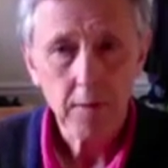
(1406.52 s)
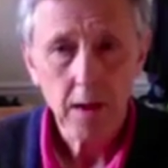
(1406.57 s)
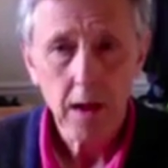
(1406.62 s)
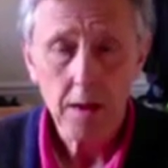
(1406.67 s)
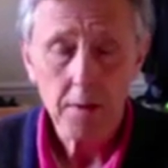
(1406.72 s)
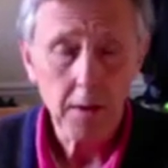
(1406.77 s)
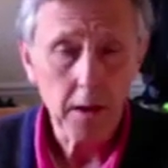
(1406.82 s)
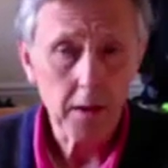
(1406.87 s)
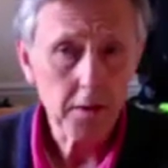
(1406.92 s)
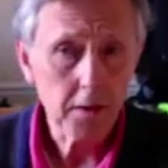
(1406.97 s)

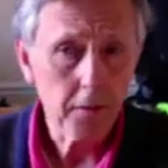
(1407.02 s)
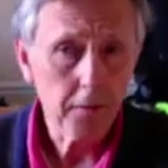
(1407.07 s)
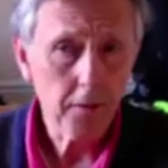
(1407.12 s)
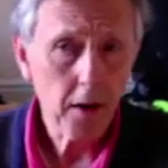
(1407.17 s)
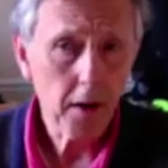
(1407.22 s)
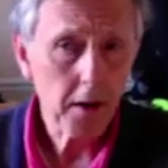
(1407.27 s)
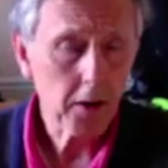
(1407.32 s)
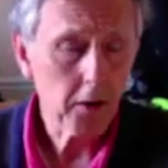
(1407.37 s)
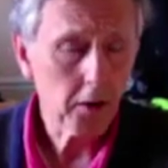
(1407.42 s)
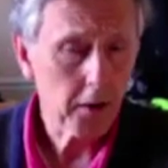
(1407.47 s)
There's a
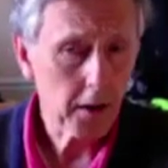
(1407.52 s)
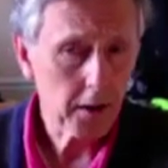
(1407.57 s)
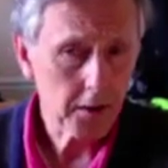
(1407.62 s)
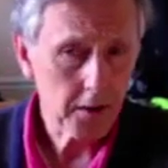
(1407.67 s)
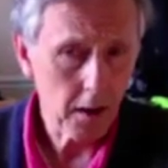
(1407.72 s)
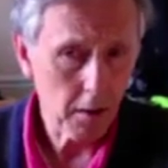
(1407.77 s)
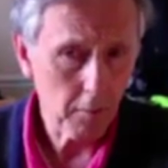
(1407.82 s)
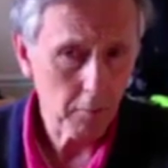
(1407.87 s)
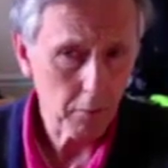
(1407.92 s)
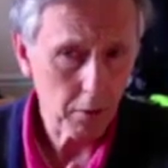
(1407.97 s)
very good
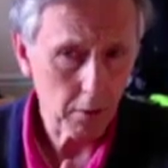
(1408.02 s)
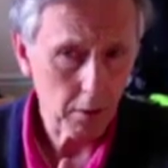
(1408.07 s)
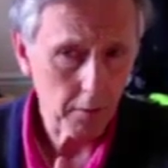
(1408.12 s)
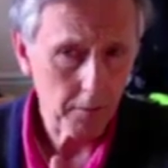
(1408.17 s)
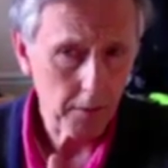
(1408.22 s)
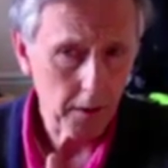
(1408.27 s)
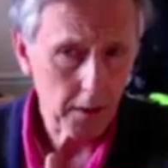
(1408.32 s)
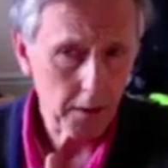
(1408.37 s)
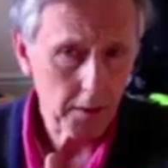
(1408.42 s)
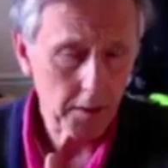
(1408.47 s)
example of
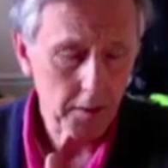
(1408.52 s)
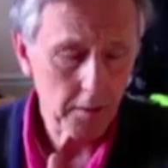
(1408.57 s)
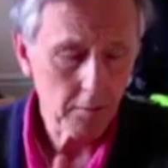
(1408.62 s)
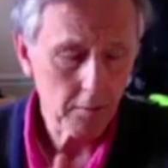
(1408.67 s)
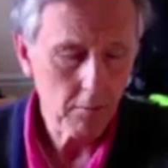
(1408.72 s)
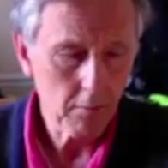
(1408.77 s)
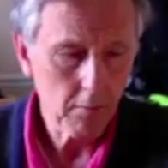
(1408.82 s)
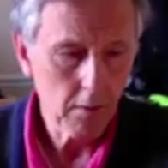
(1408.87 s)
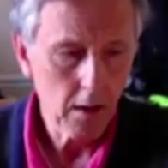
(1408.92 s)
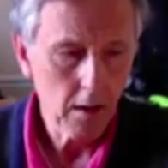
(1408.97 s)
this,
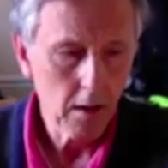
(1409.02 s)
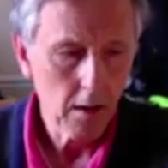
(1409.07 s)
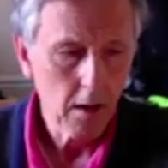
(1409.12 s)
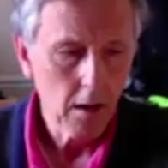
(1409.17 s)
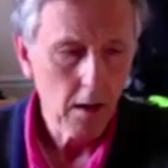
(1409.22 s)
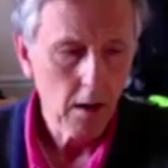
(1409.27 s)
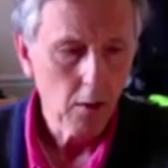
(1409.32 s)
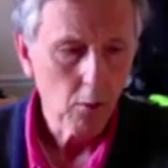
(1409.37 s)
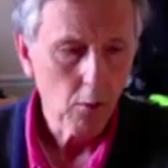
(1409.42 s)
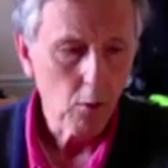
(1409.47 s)

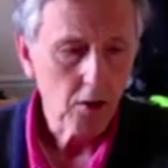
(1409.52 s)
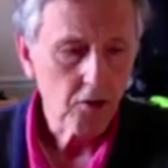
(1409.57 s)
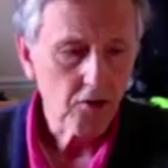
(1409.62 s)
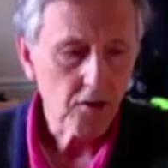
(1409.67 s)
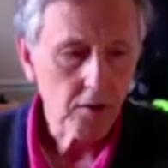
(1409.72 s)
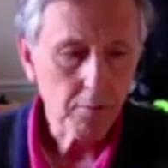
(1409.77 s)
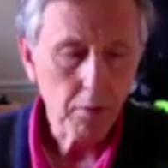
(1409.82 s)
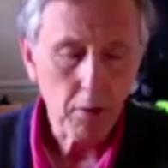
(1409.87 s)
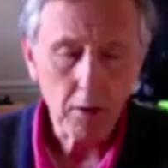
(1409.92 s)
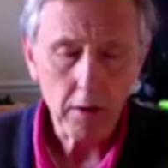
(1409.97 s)
which
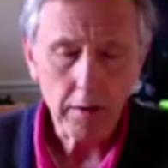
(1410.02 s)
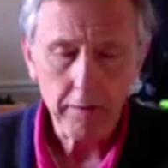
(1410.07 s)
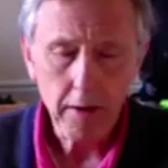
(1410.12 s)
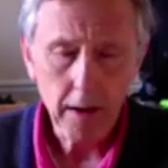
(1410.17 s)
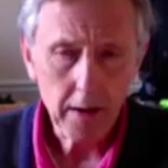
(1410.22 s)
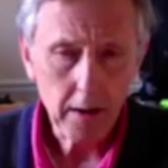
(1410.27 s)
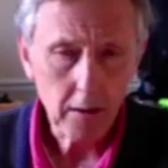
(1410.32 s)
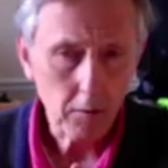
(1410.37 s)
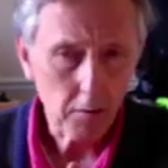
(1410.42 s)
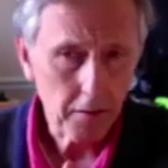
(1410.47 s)
is
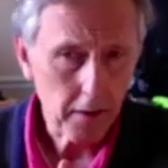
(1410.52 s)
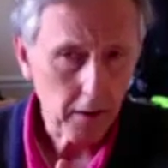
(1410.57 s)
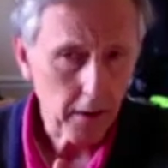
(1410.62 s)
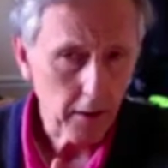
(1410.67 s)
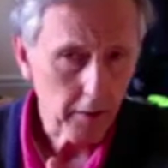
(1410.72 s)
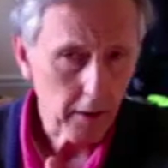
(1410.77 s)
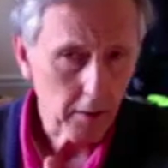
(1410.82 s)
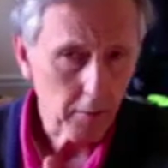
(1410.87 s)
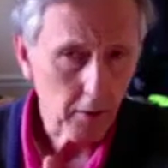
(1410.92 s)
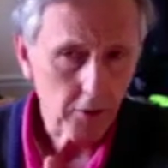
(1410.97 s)
polyvagal
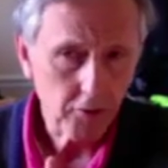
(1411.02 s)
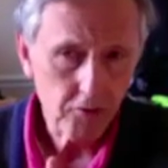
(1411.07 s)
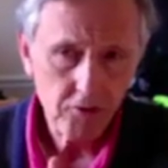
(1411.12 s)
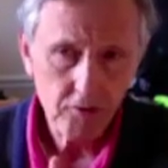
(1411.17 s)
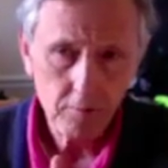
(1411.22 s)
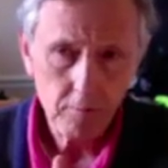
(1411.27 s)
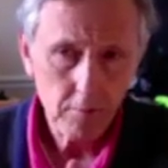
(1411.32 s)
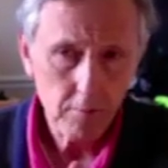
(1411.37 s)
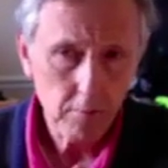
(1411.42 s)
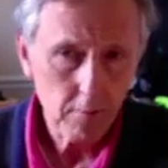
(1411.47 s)
theory,
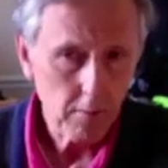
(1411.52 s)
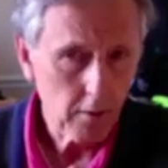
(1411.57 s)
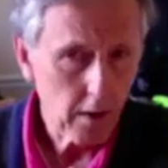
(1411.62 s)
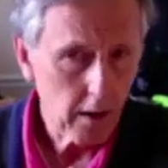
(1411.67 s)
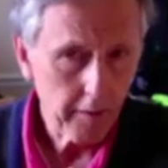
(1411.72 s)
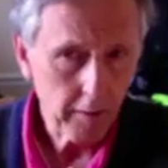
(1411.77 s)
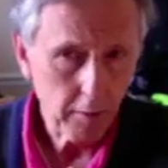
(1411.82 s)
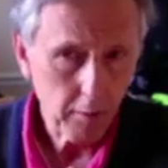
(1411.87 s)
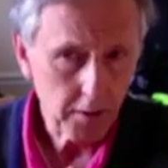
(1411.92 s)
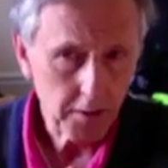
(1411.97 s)
which
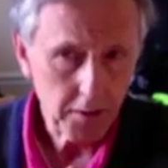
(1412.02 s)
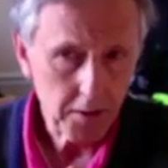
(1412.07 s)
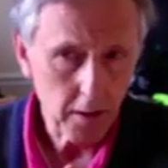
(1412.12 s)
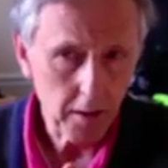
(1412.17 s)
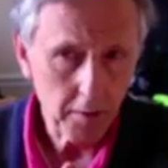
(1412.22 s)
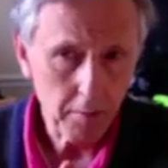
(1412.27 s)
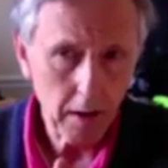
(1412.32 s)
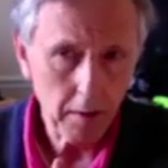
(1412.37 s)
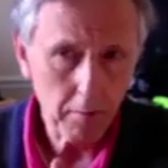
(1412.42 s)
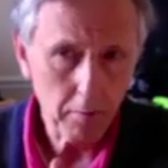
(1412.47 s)
everyone's heard
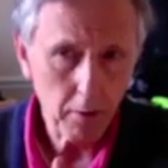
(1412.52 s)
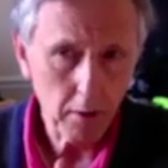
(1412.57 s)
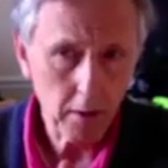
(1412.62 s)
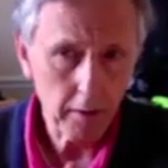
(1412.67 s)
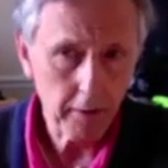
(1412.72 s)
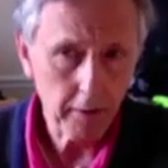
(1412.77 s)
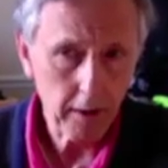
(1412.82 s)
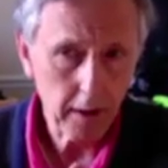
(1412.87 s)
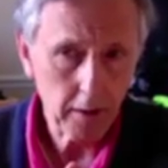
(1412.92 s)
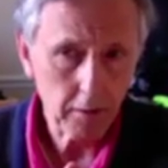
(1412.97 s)
about
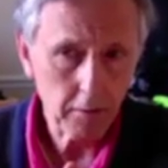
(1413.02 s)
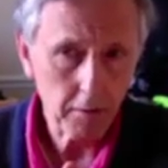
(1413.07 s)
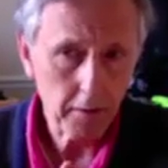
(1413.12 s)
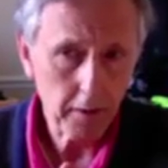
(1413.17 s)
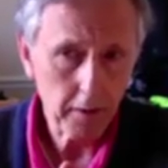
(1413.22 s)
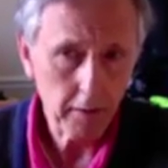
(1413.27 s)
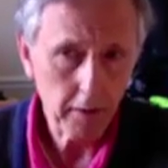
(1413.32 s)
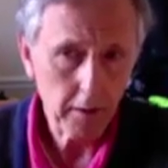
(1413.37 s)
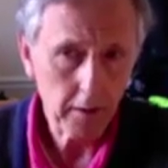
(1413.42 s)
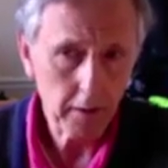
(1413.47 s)
polyvagal
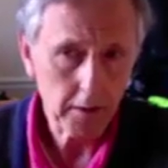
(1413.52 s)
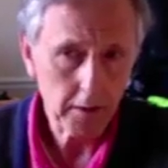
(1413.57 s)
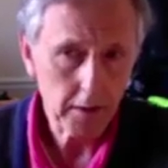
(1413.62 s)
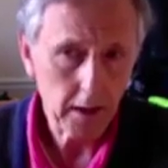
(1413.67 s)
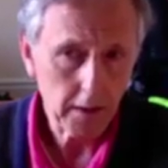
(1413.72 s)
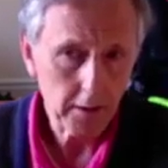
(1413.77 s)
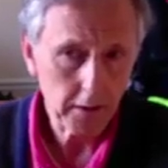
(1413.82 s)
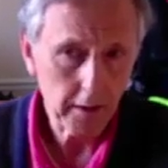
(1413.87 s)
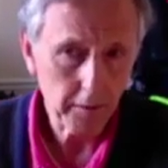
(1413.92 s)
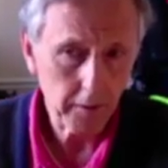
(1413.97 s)
theory these
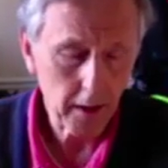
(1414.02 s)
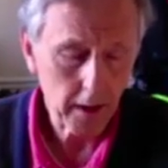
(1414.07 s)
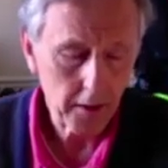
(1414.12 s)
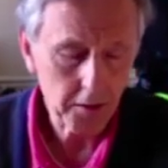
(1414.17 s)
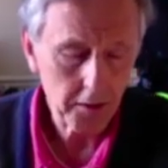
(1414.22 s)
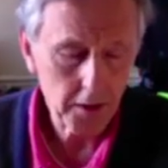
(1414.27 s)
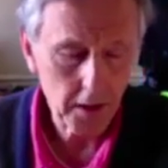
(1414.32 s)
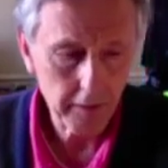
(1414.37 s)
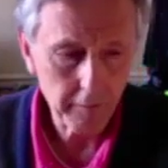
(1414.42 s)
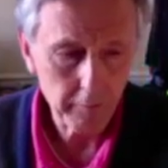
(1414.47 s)
days, haven't they? It's
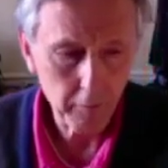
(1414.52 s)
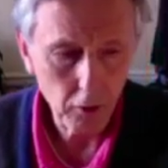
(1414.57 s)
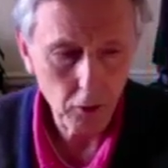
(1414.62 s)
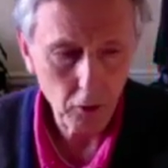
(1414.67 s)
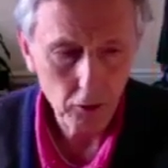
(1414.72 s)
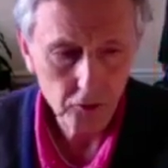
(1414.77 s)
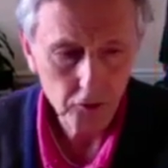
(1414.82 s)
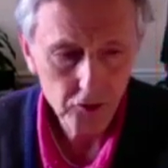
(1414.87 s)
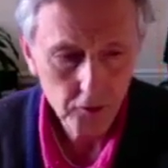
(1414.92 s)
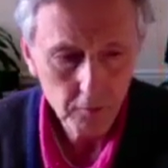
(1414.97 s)
Stephen
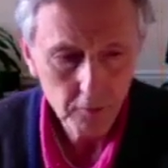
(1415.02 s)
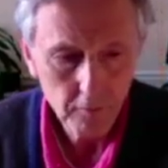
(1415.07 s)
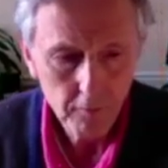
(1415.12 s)
Porges.